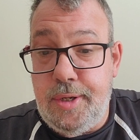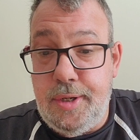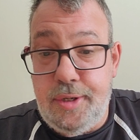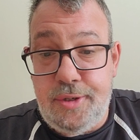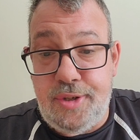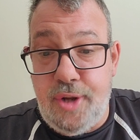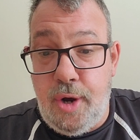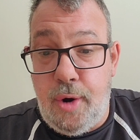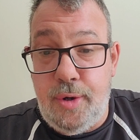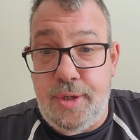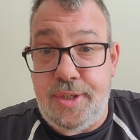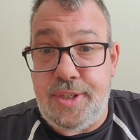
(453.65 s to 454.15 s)

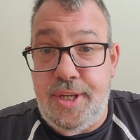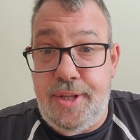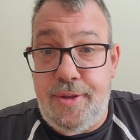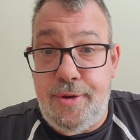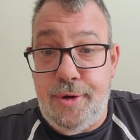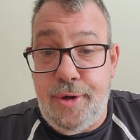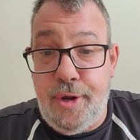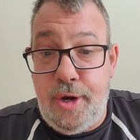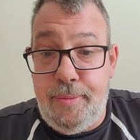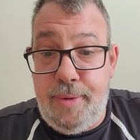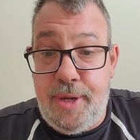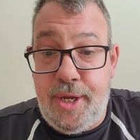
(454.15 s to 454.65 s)
So it's either
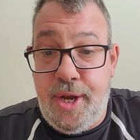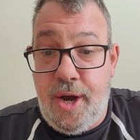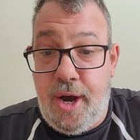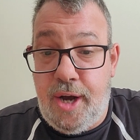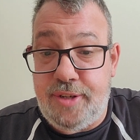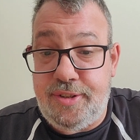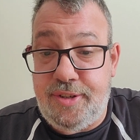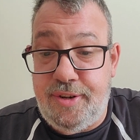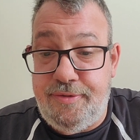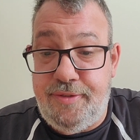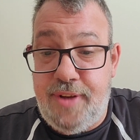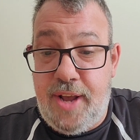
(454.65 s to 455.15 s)
going to be
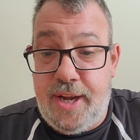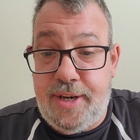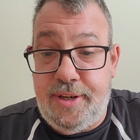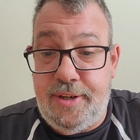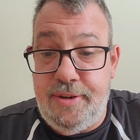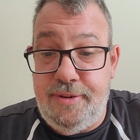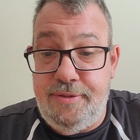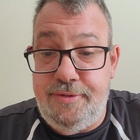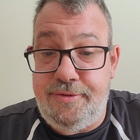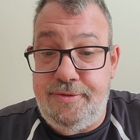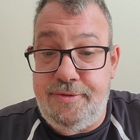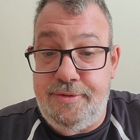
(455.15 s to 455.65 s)
cost
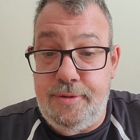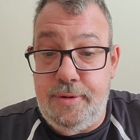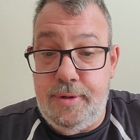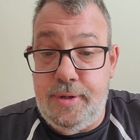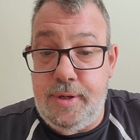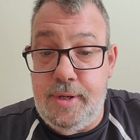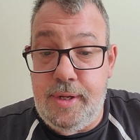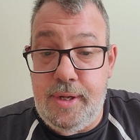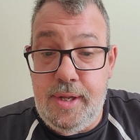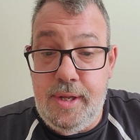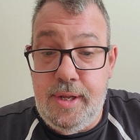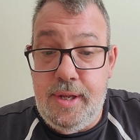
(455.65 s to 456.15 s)
effective
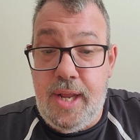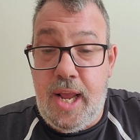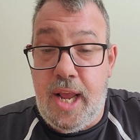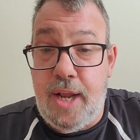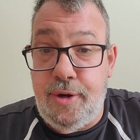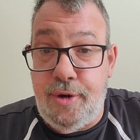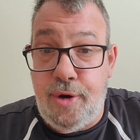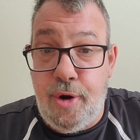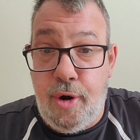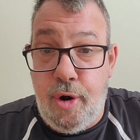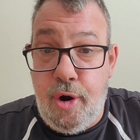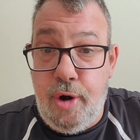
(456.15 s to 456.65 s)
and
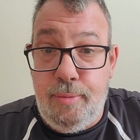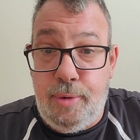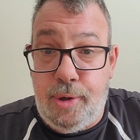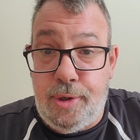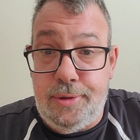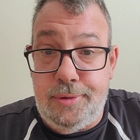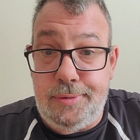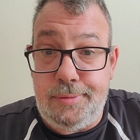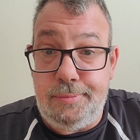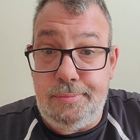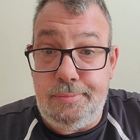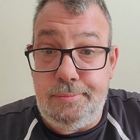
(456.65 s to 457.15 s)

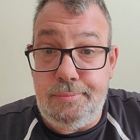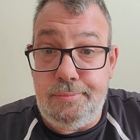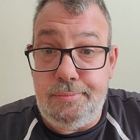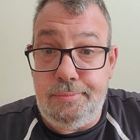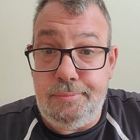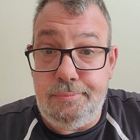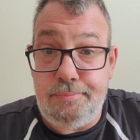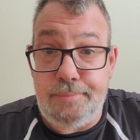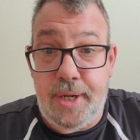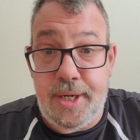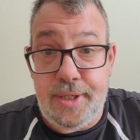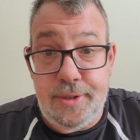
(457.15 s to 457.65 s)
durable,
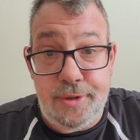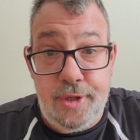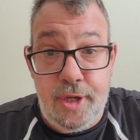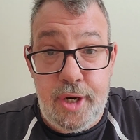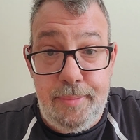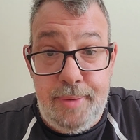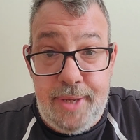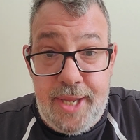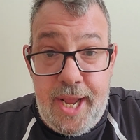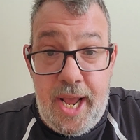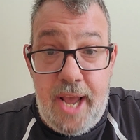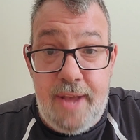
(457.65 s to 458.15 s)
but it's going to
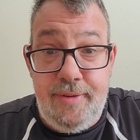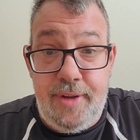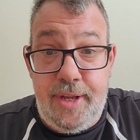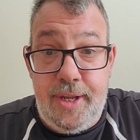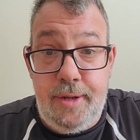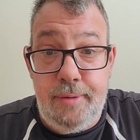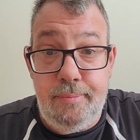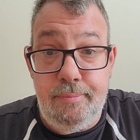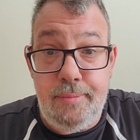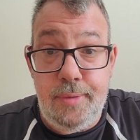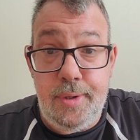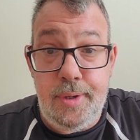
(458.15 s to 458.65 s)
be
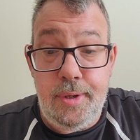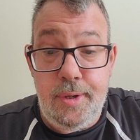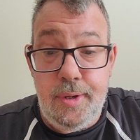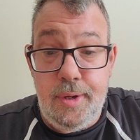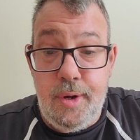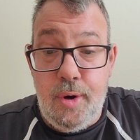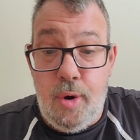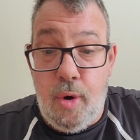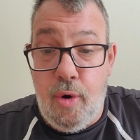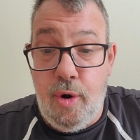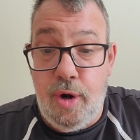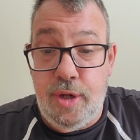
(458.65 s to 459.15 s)
heavy,
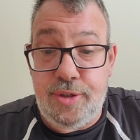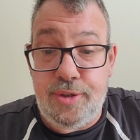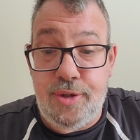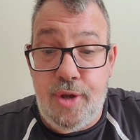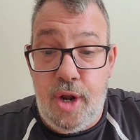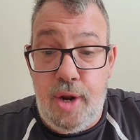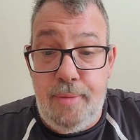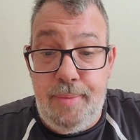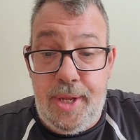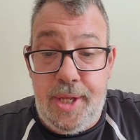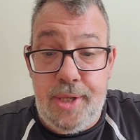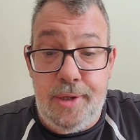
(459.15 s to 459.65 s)
or it's going
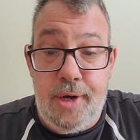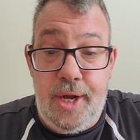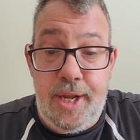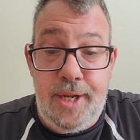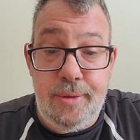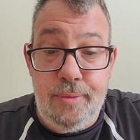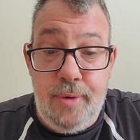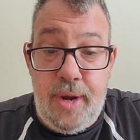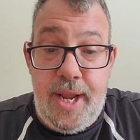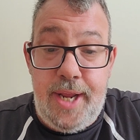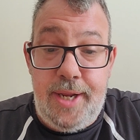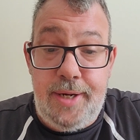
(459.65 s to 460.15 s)
to be
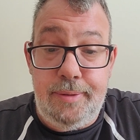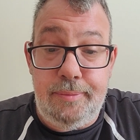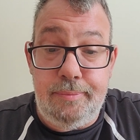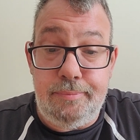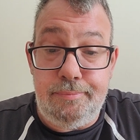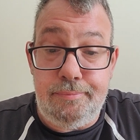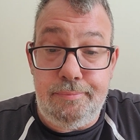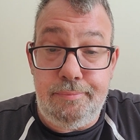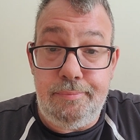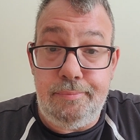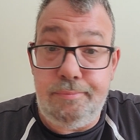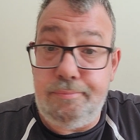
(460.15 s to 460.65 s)
lightweight,
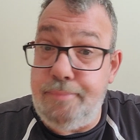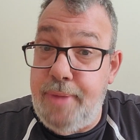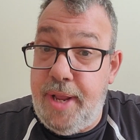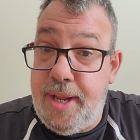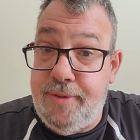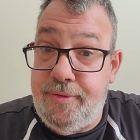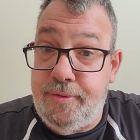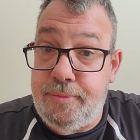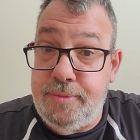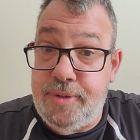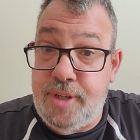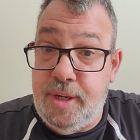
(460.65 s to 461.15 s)
made
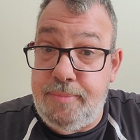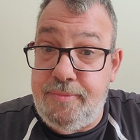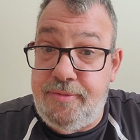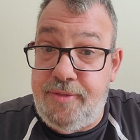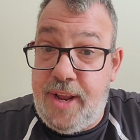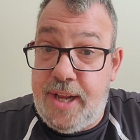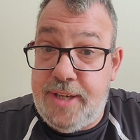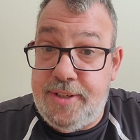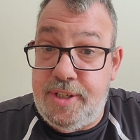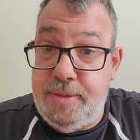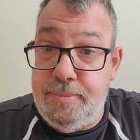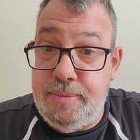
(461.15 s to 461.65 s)
from some
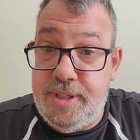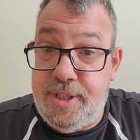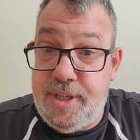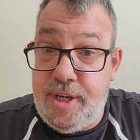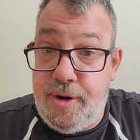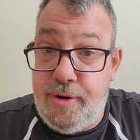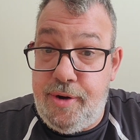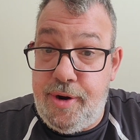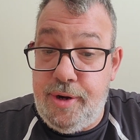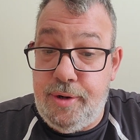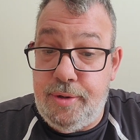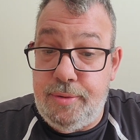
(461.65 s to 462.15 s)
fancy
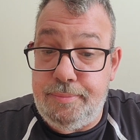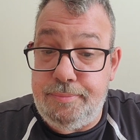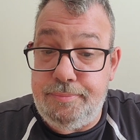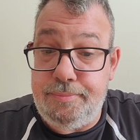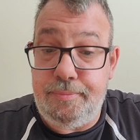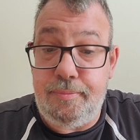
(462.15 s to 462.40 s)
material.